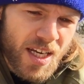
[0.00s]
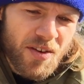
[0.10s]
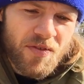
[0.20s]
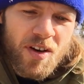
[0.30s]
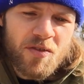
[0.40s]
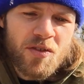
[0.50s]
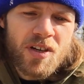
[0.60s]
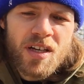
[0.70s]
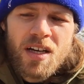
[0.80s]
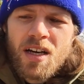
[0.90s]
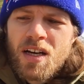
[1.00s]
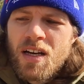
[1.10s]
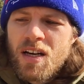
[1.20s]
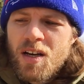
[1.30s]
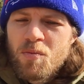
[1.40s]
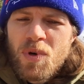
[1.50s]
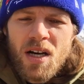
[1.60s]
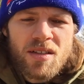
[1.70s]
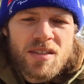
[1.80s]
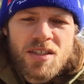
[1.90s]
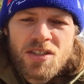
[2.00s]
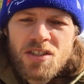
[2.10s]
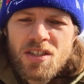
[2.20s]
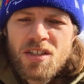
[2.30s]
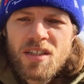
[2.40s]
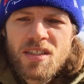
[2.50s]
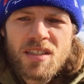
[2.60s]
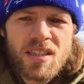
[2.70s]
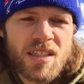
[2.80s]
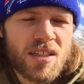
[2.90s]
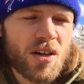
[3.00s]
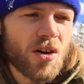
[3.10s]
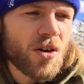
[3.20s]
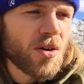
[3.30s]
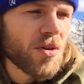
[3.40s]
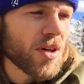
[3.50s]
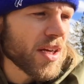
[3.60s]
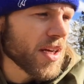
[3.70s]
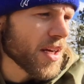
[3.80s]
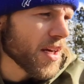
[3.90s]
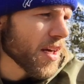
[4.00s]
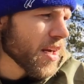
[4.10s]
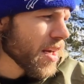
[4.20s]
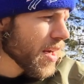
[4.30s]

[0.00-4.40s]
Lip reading: If every politician and CEO and